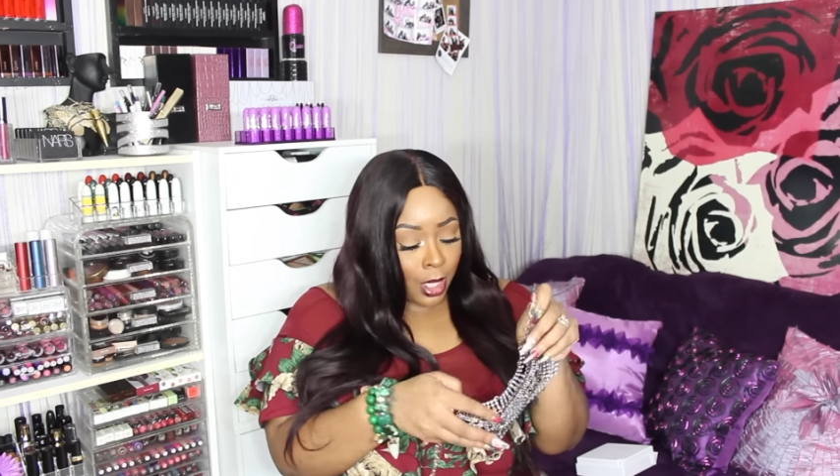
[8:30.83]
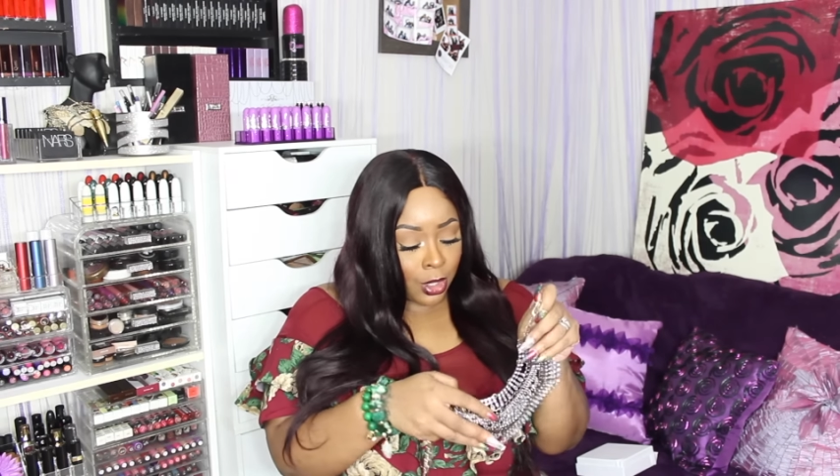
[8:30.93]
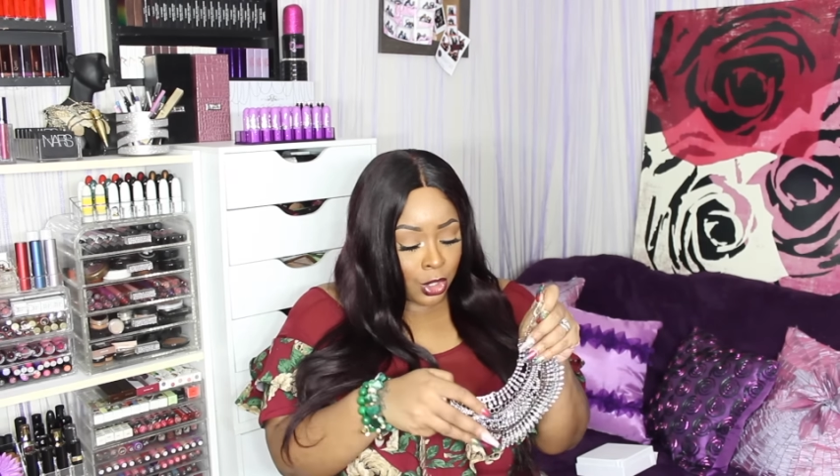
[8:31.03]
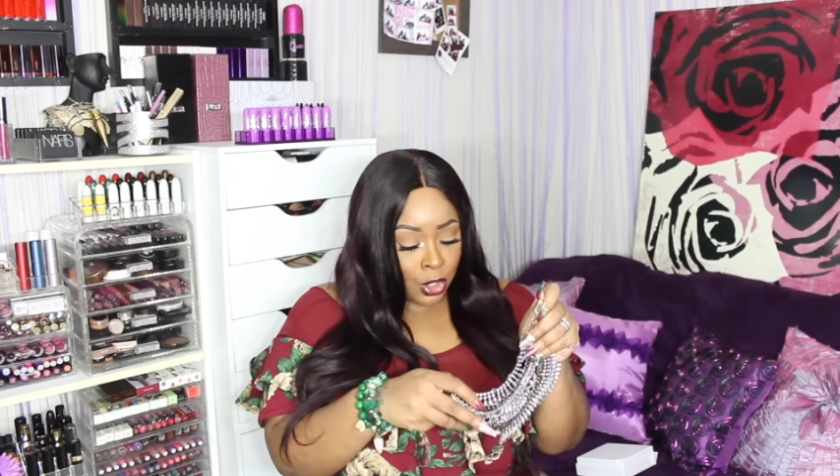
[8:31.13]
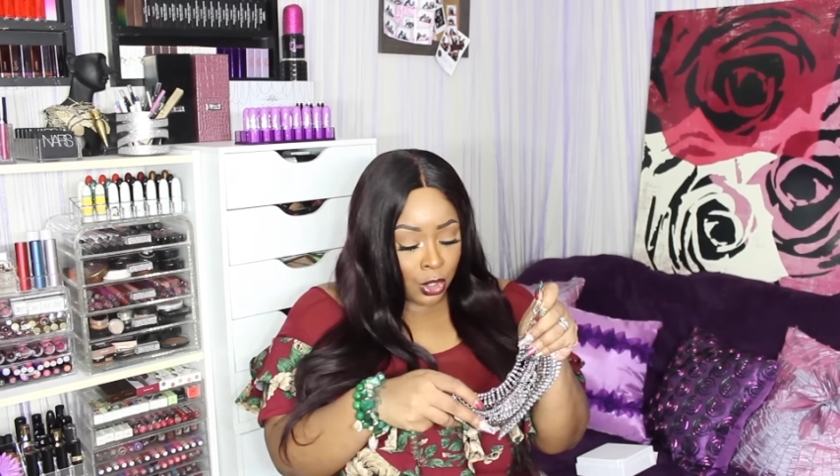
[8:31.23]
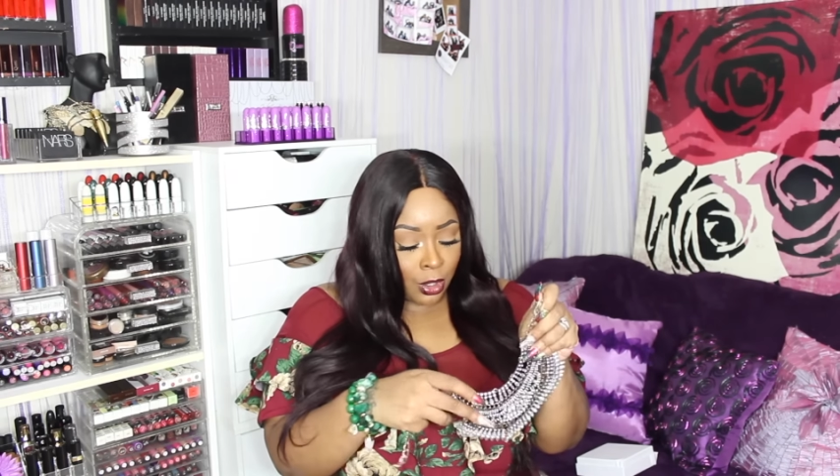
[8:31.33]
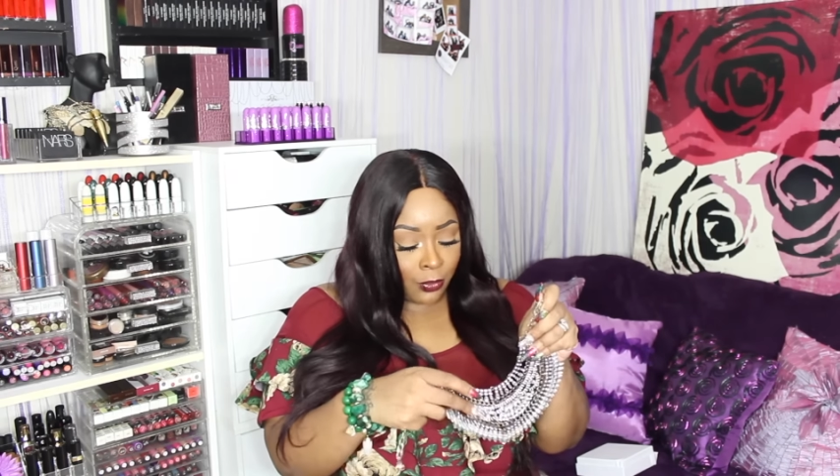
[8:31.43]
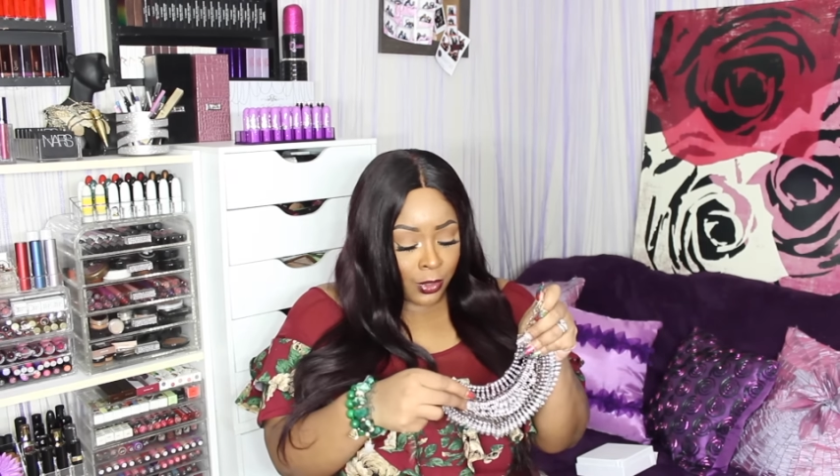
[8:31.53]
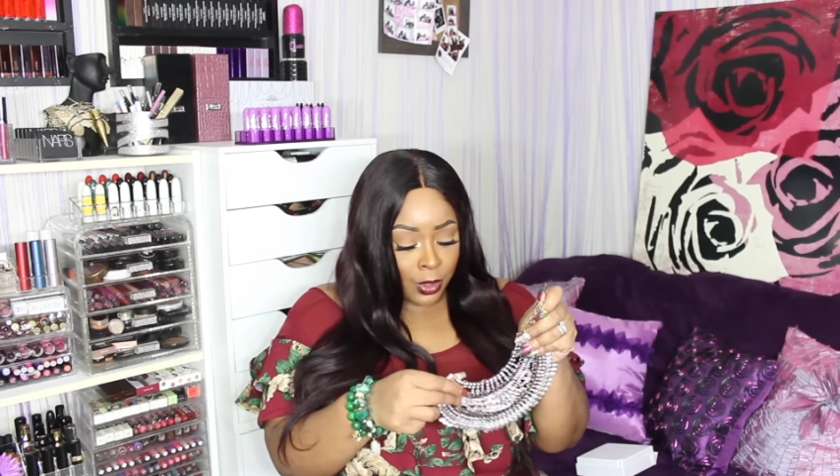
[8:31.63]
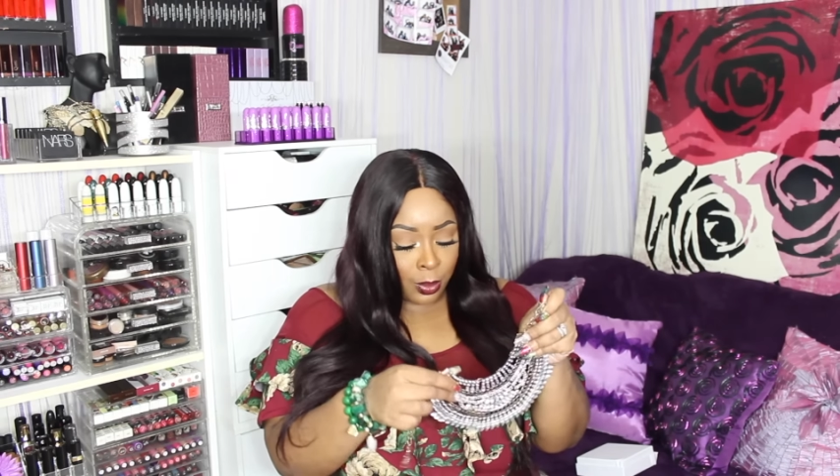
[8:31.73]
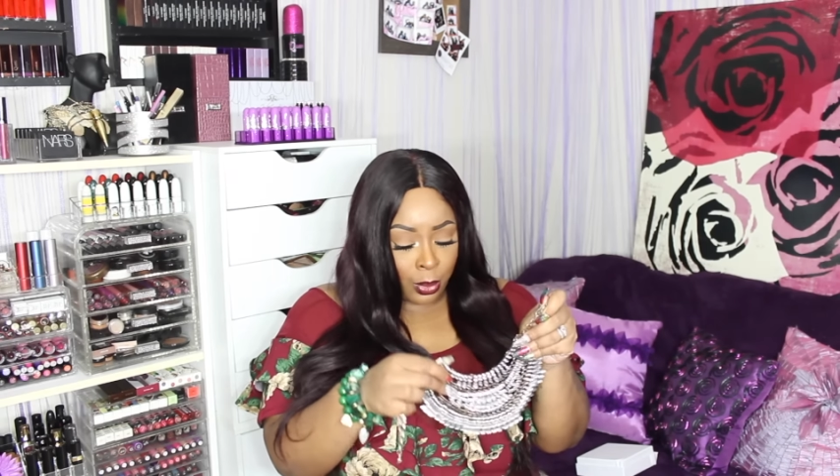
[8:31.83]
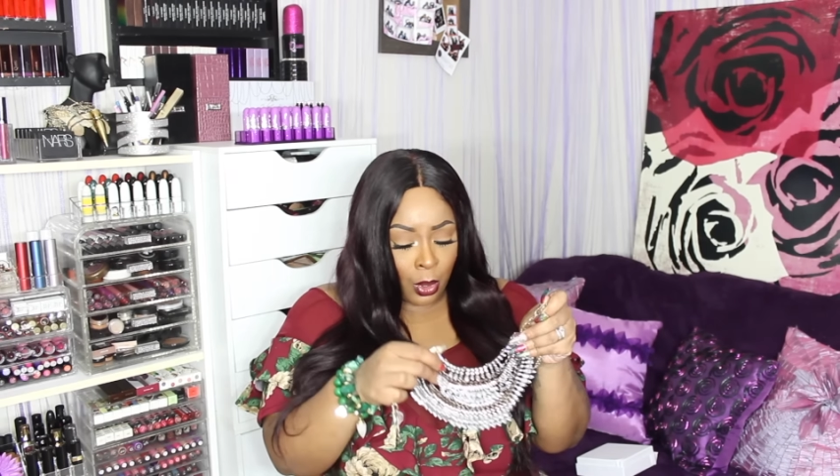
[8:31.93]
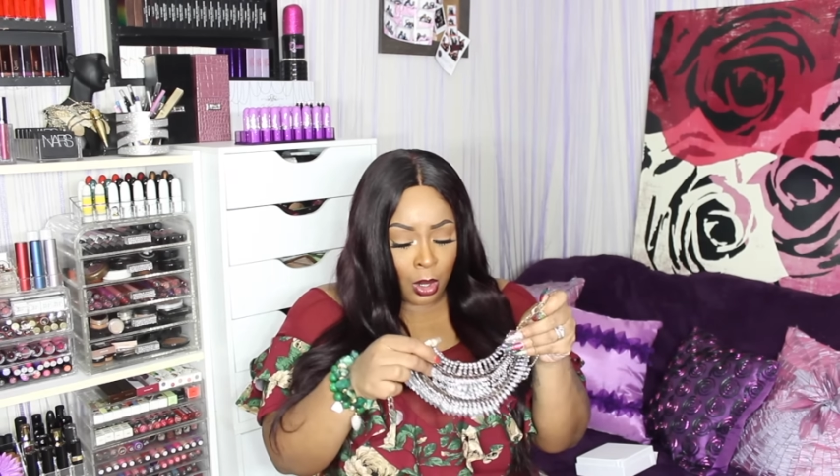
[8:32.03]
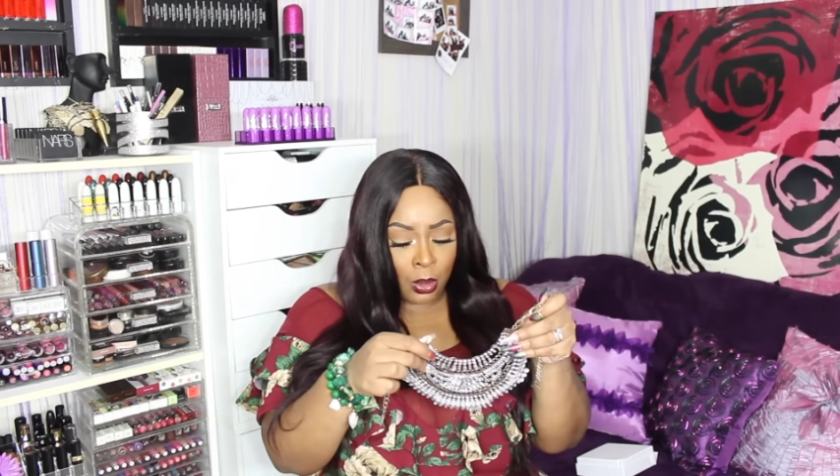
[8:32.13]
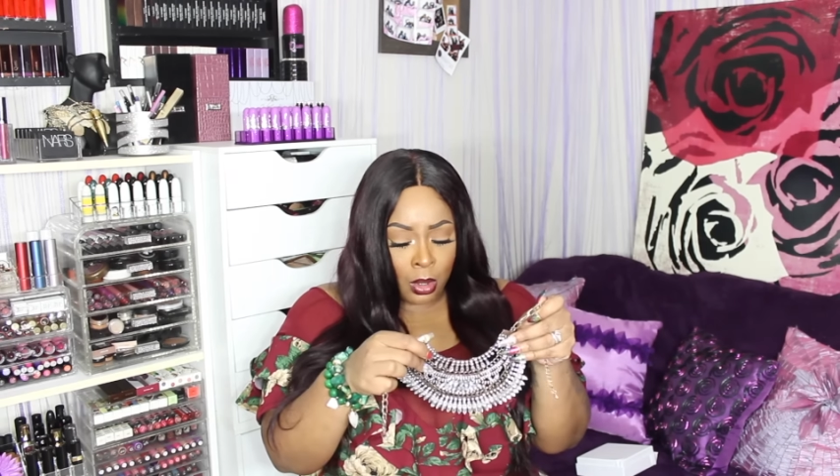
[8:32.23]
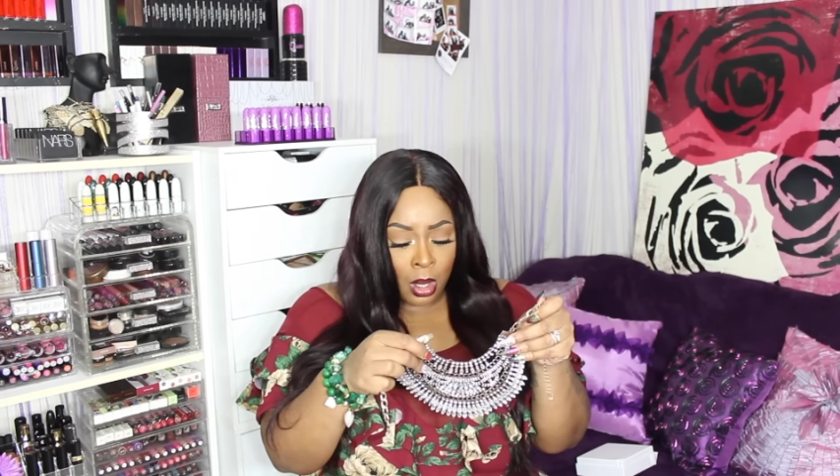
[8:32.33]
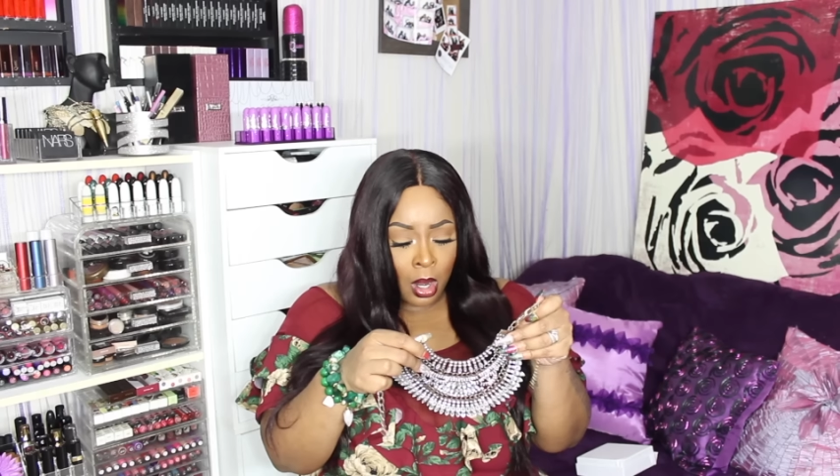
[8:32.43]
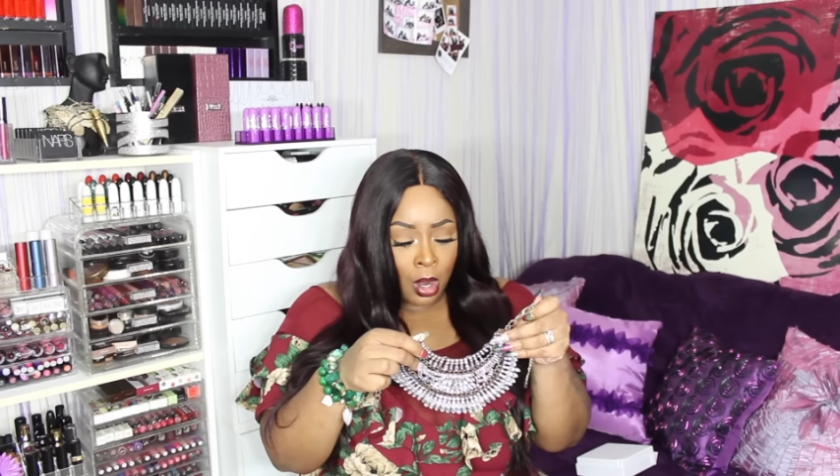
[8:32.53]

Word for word: not sure if it's broke